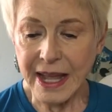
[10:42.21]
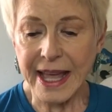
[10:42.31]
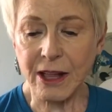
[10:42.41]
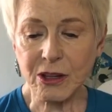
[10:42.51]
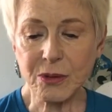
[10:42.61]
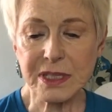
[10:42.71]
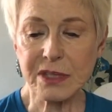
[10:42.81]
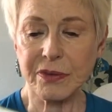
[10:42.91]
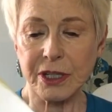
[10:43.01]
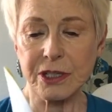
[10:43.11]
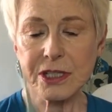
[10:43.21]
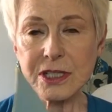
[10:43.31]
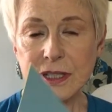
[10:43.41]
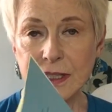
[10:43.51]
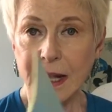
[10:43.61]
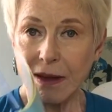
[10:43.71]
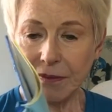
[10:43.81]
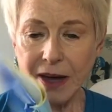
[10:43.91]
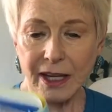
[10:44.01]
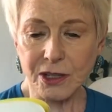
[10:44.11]
Elk was first,
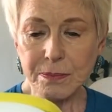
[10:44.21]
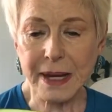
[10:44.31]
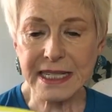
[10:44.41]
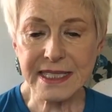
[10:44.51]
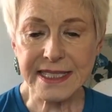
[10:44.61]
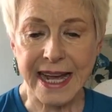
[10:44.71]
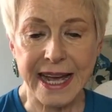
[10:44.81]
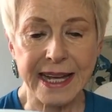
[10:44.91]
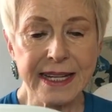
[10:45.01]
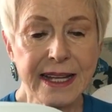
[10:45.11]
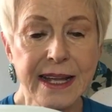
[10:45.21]
followed by stag,